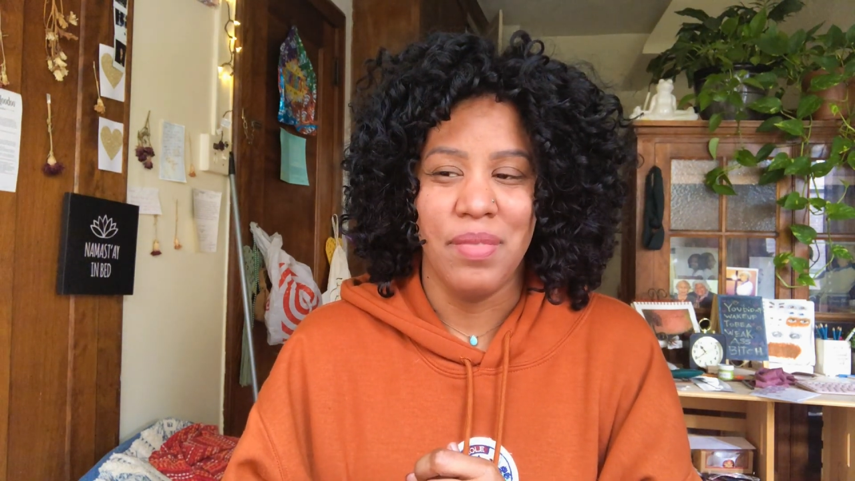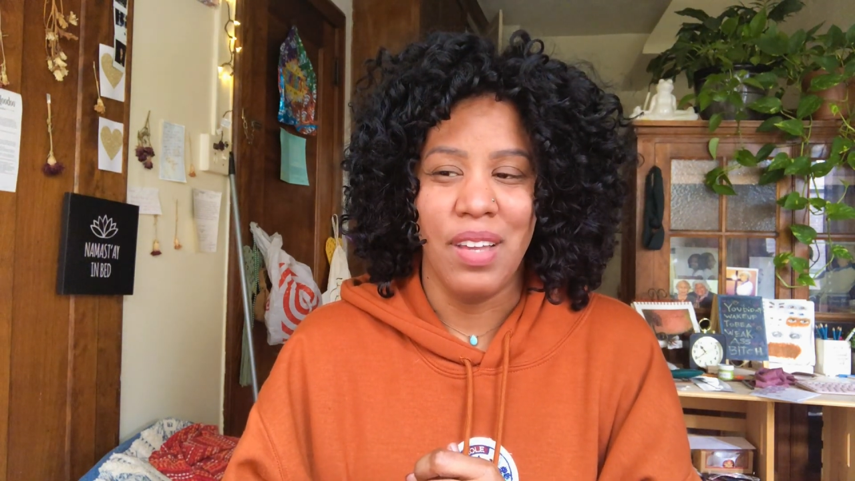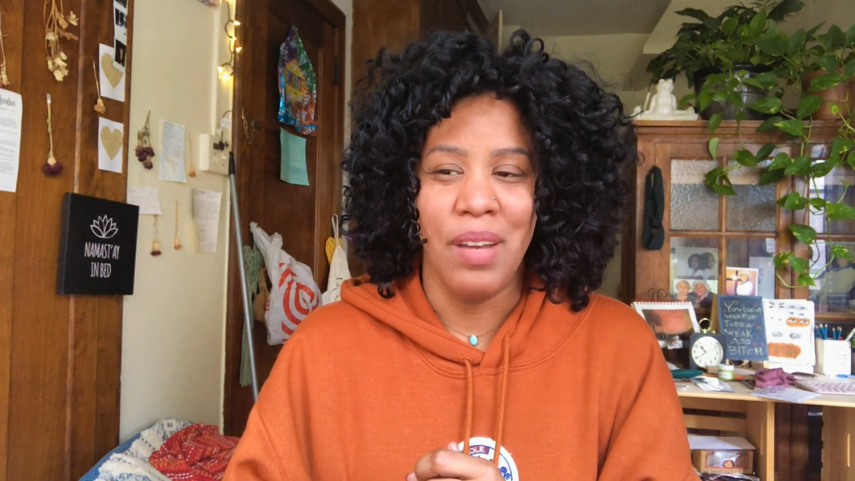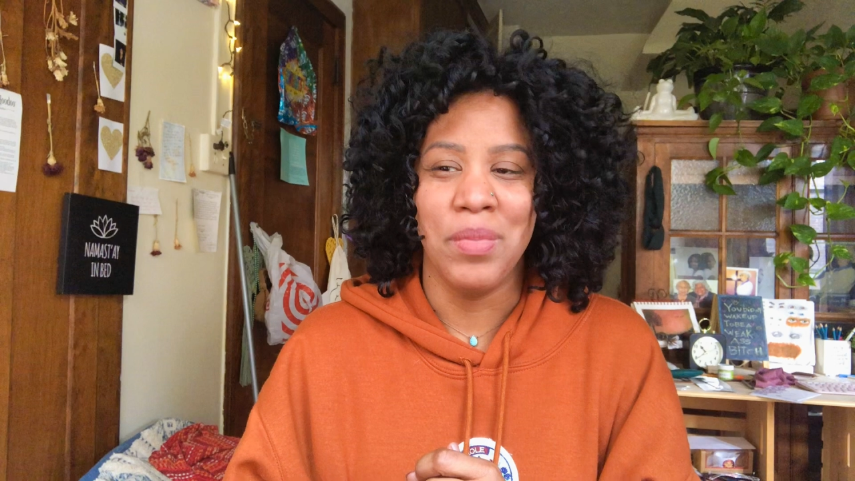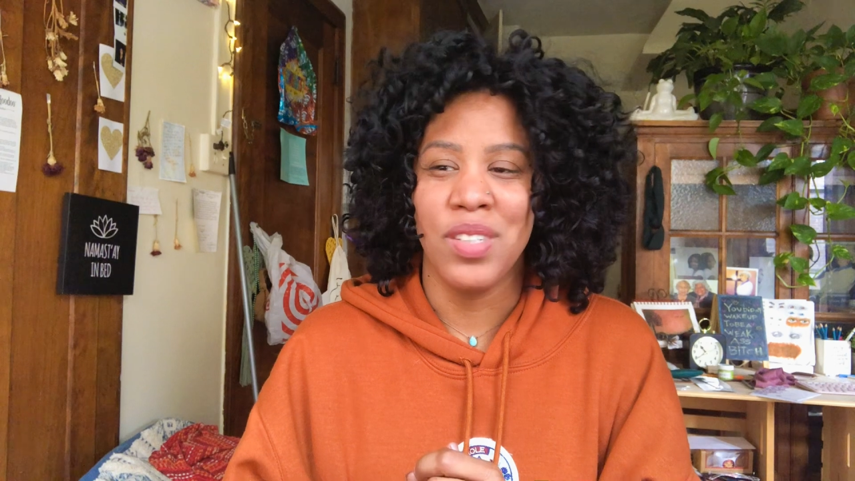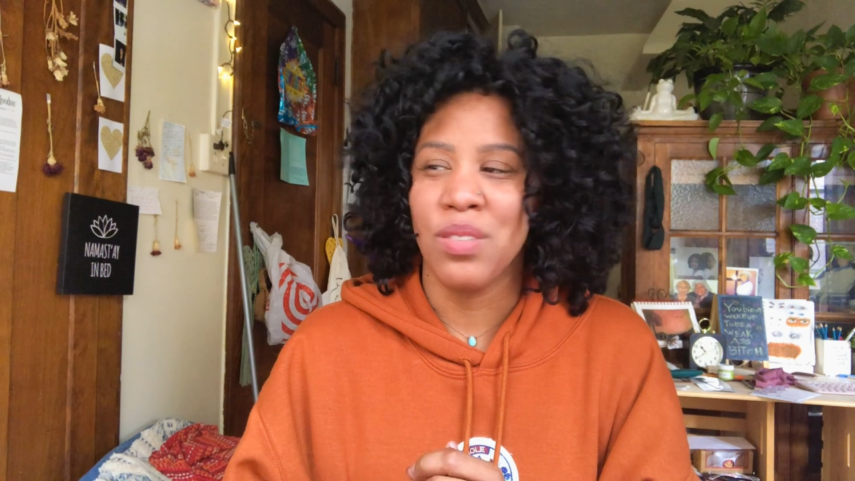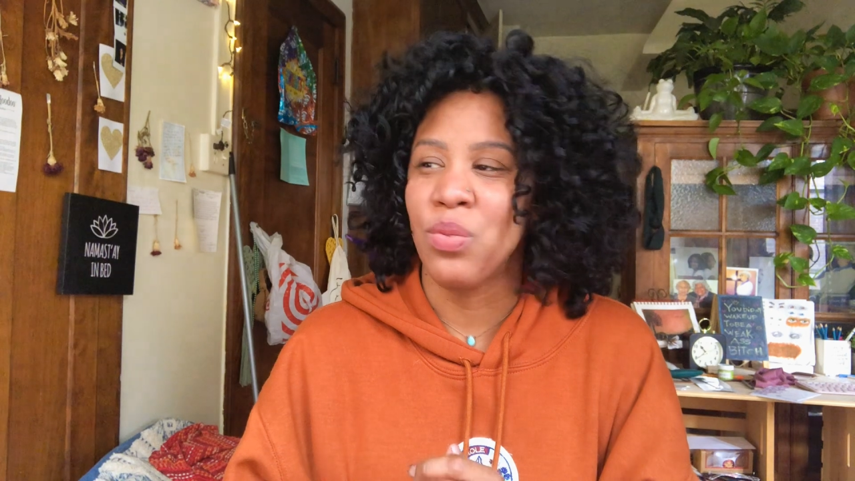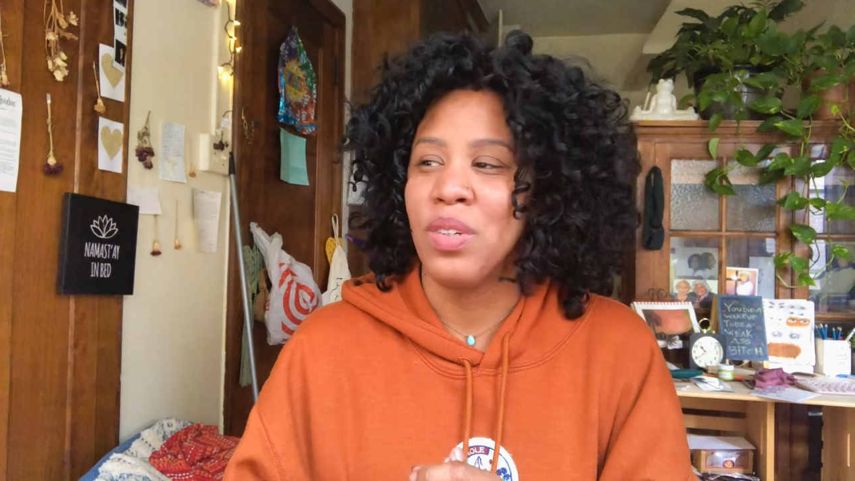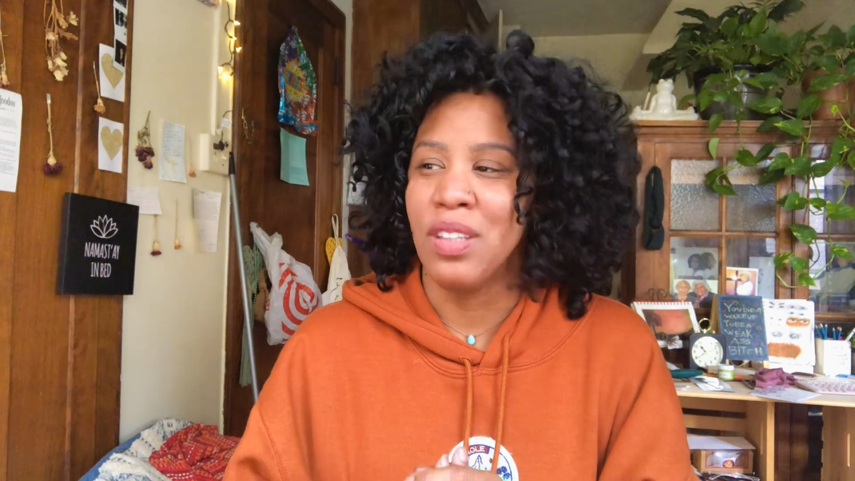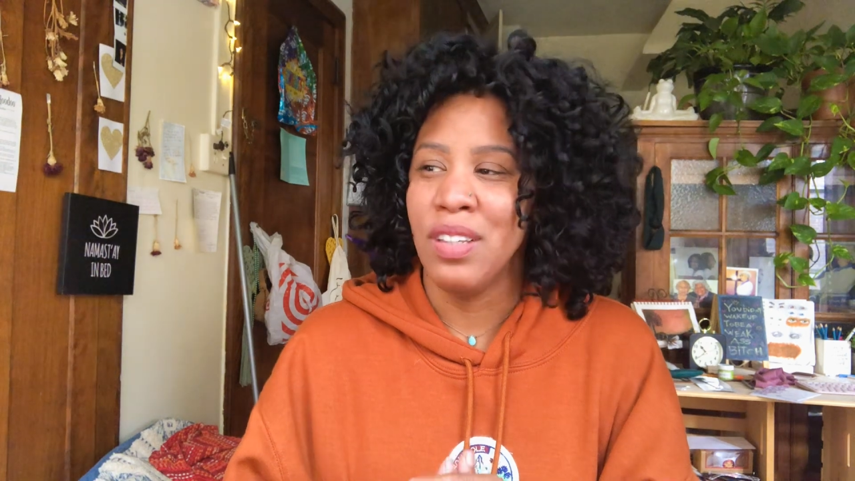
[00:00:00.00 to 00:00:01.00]
I'm just
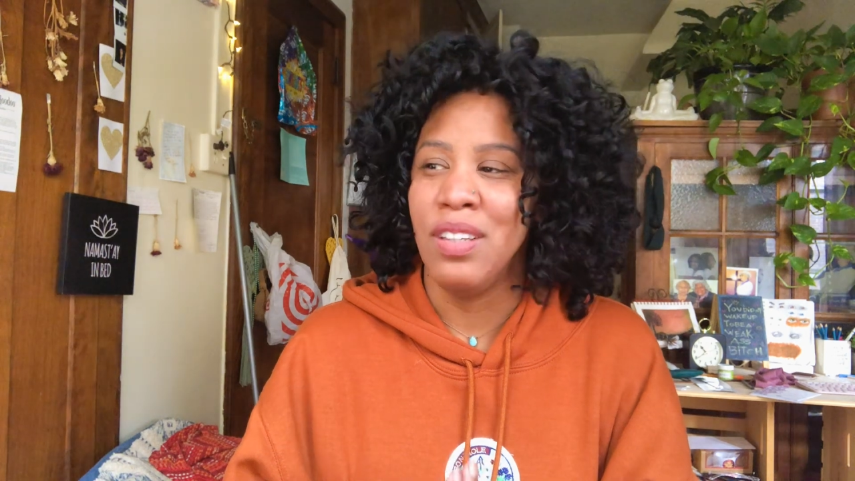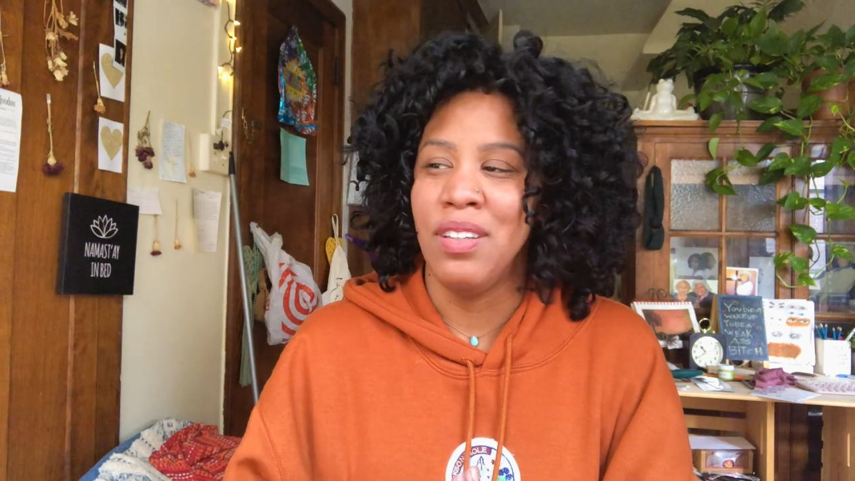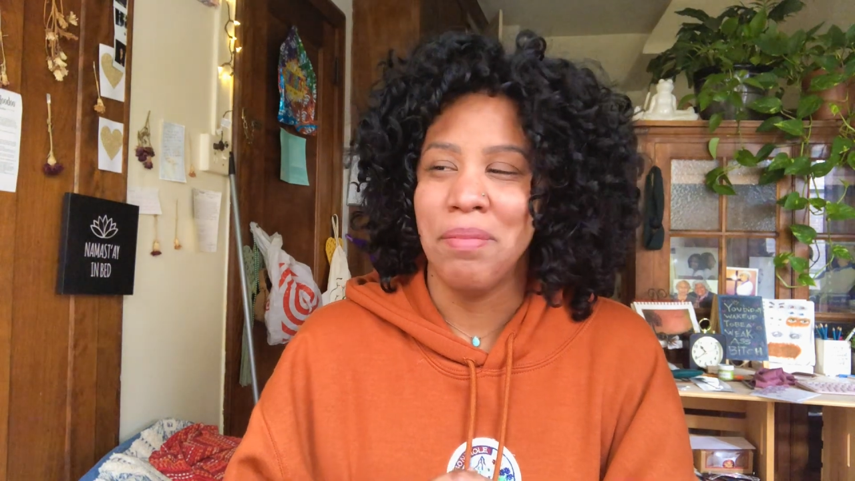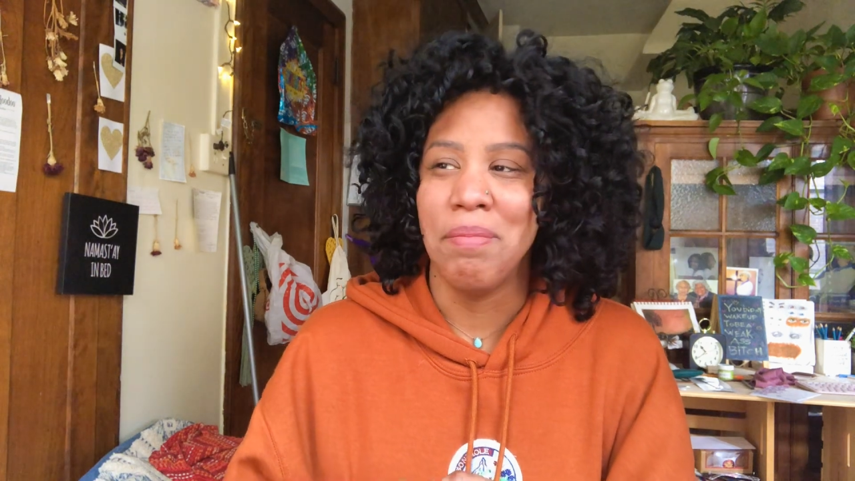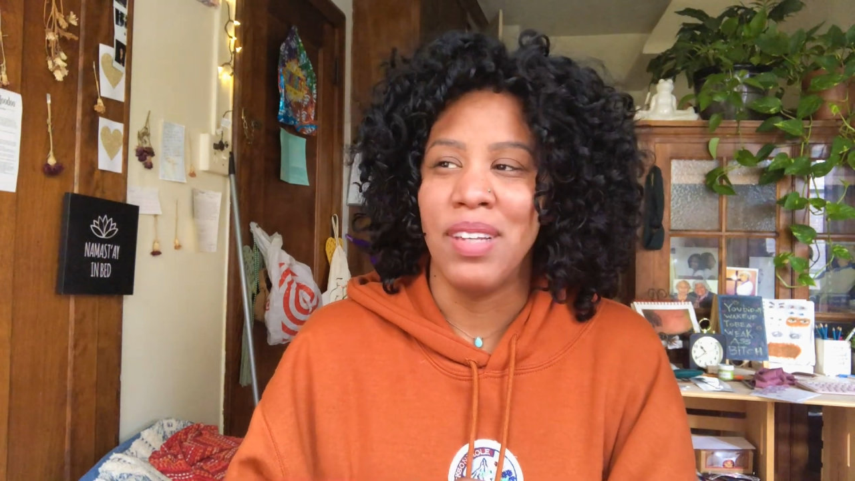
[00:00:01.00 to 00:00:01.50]
really